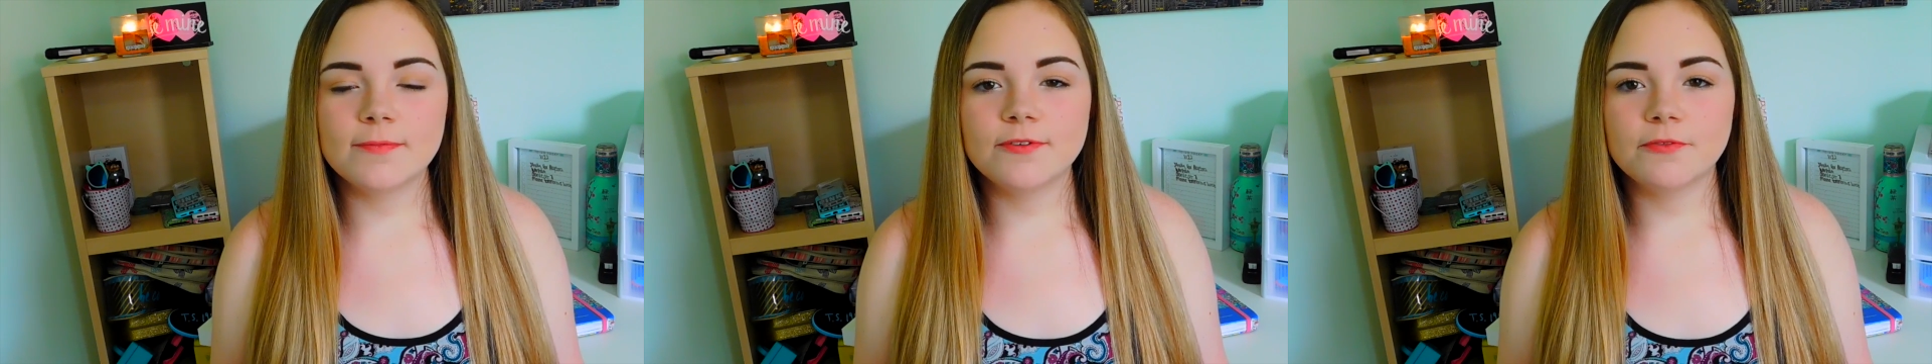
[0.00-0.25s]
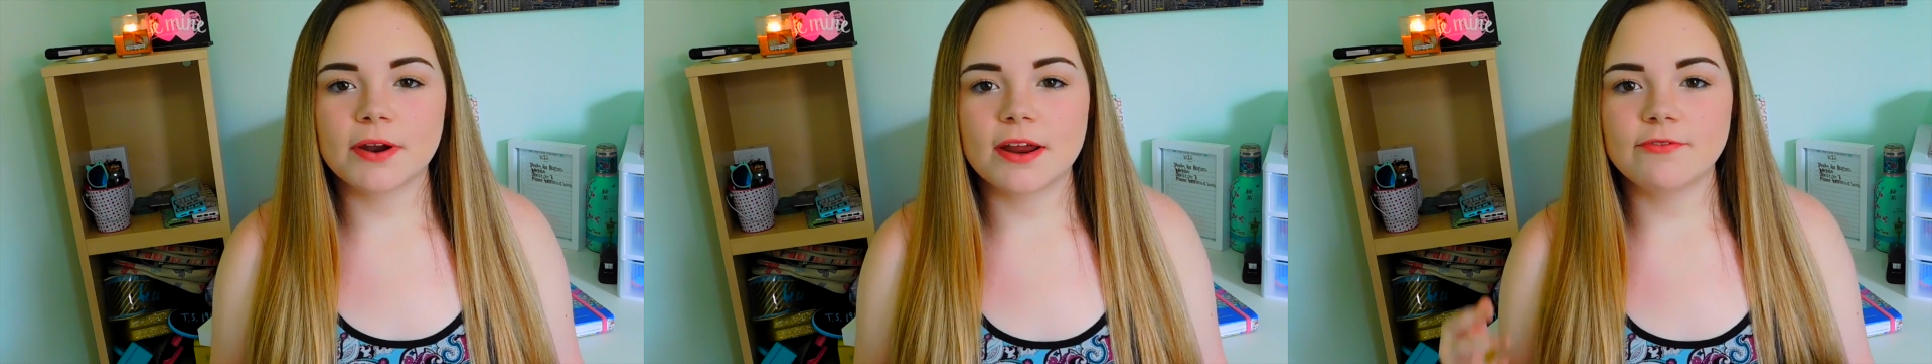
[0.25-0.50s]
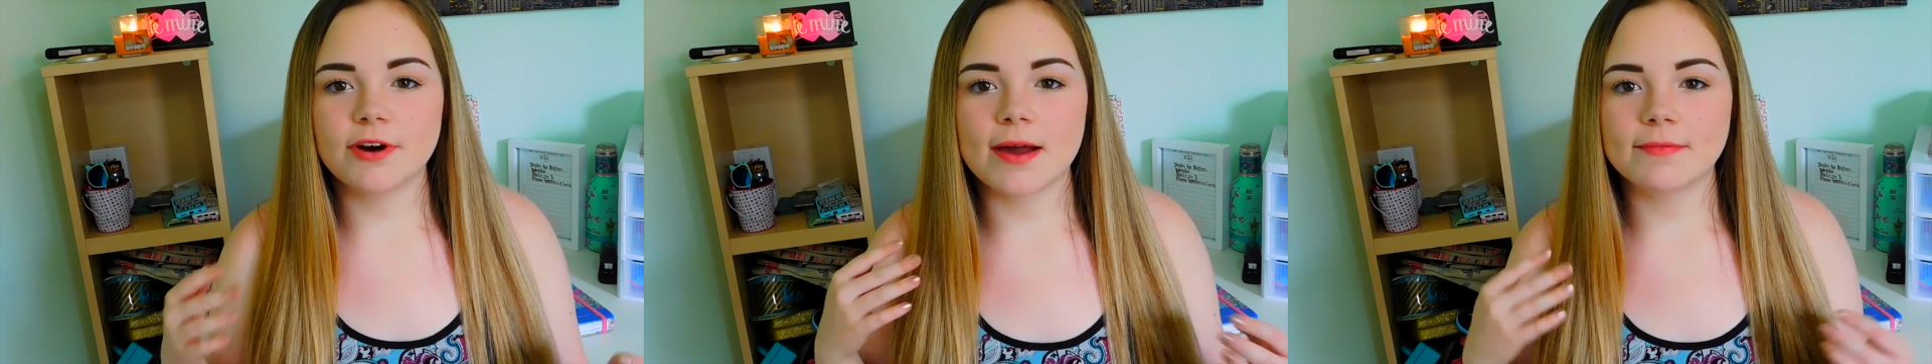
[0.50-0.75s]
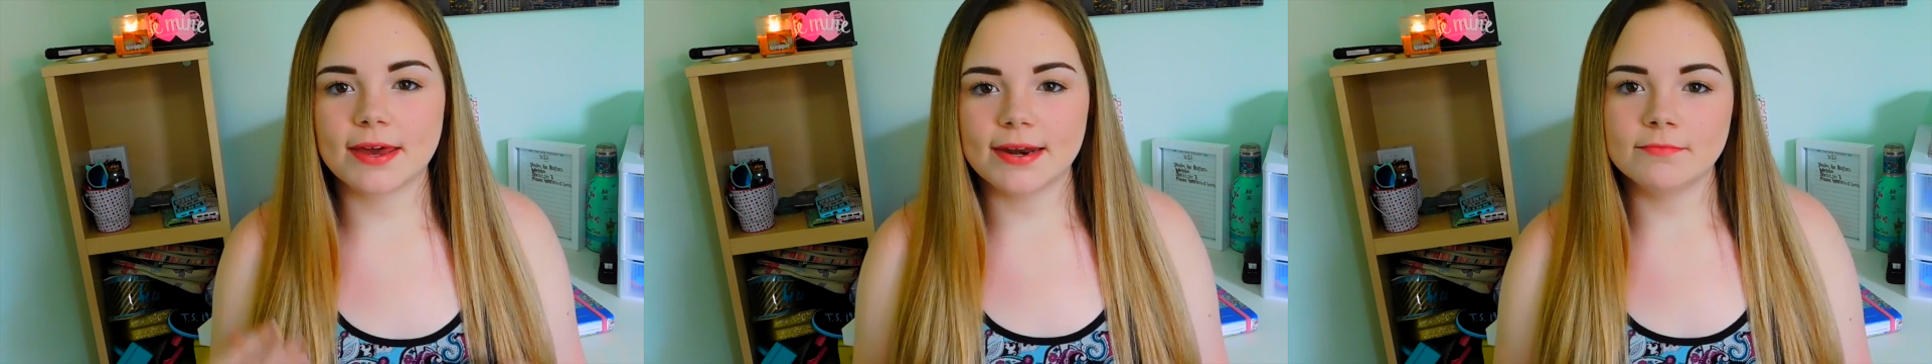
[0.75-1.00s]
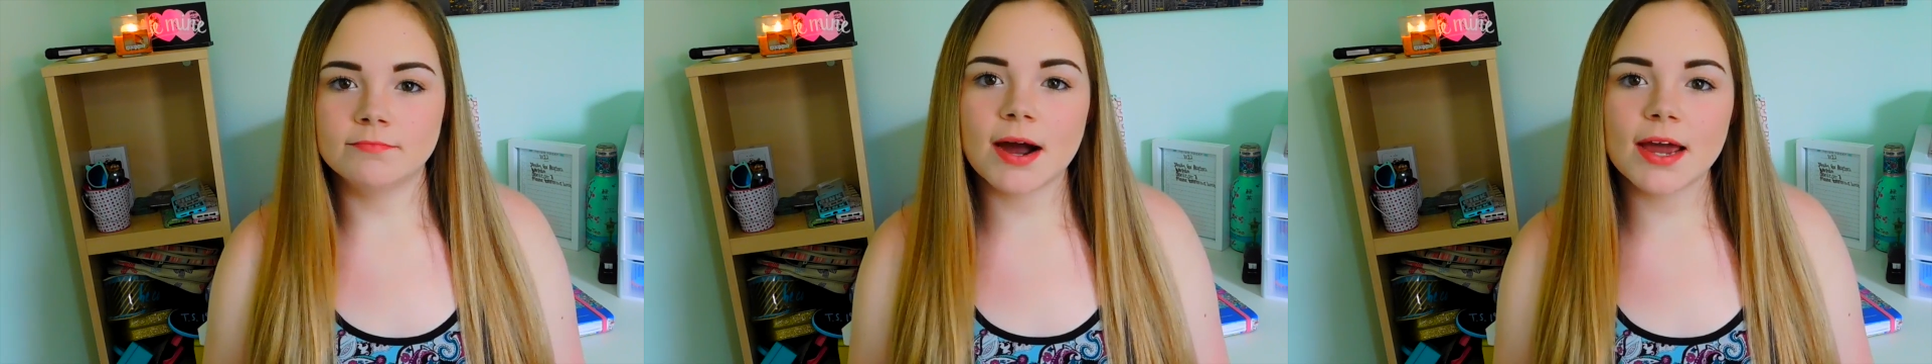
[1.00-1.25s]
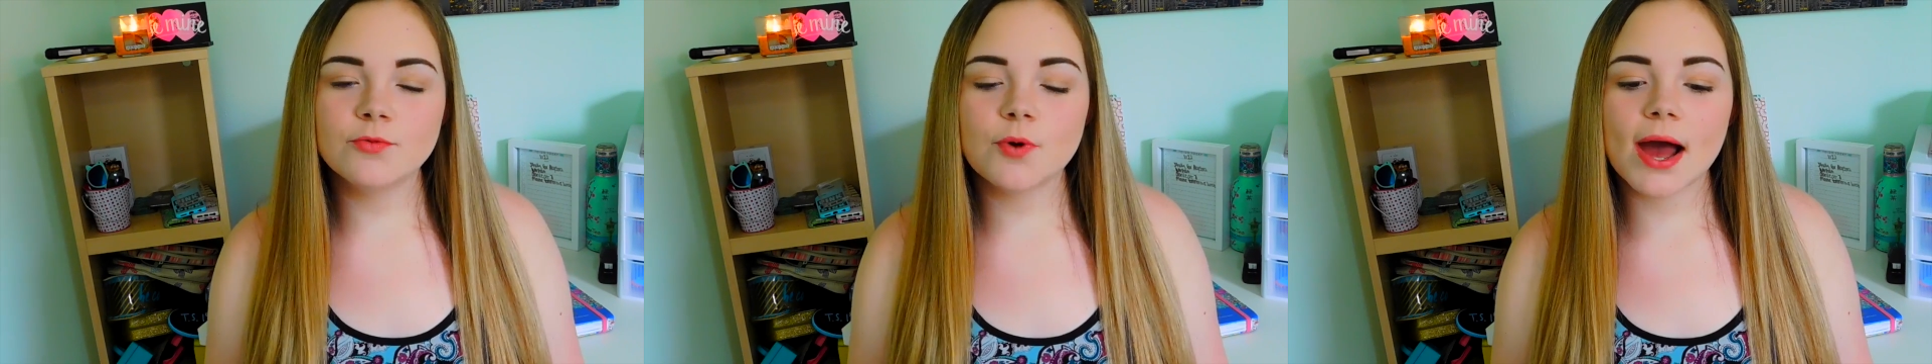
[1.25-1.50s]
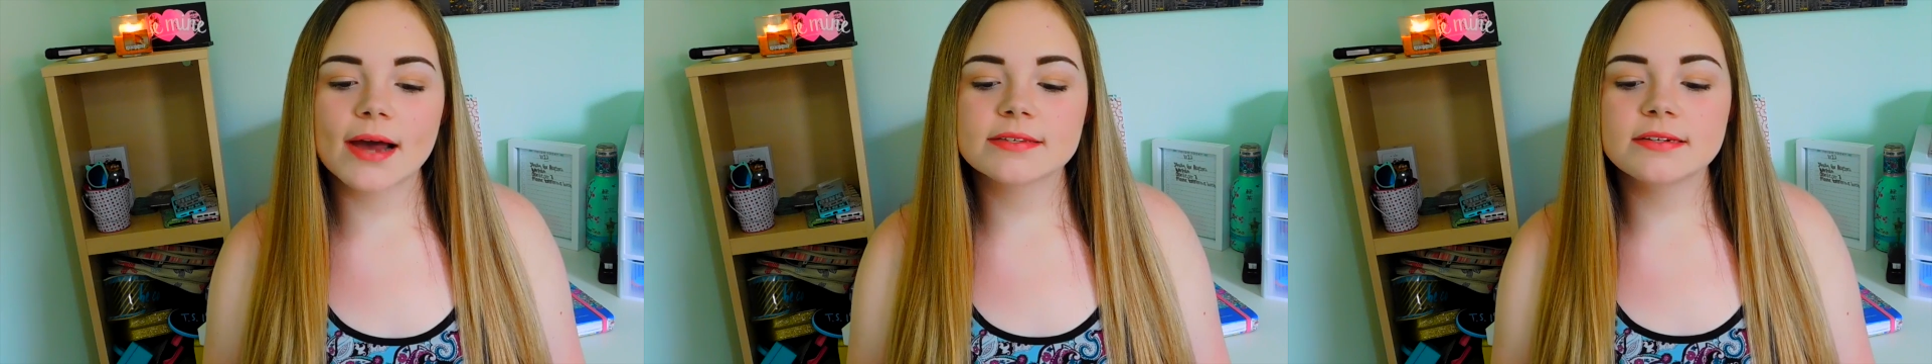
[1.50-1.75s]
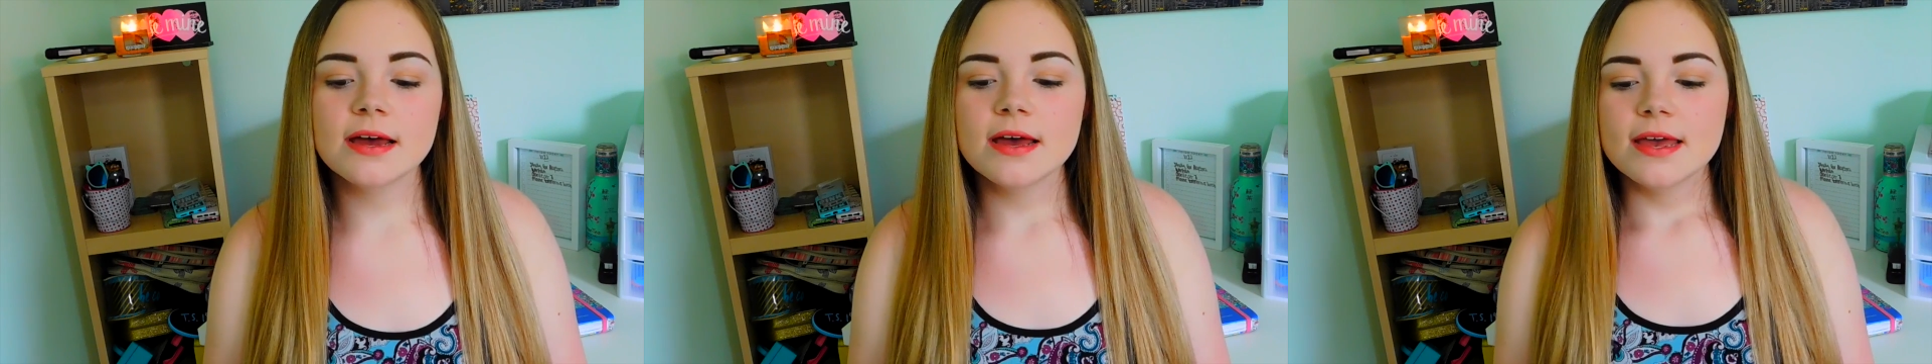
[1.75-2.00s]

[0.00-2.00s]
for whenever I'm getting mine waxed.